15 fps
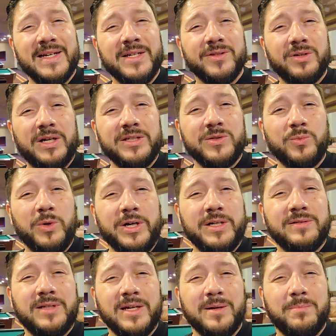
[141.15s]
So I just wanted to
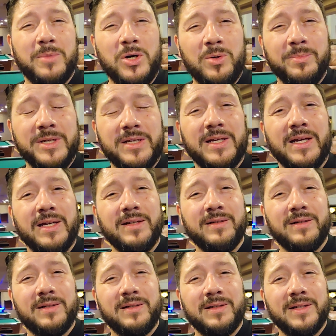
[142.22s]
take a moment and
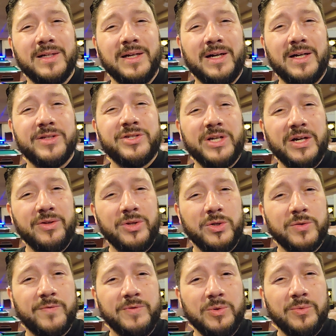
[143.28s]
uh, uh, share
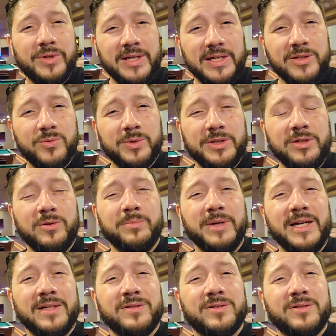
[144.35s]
those few things with you, man.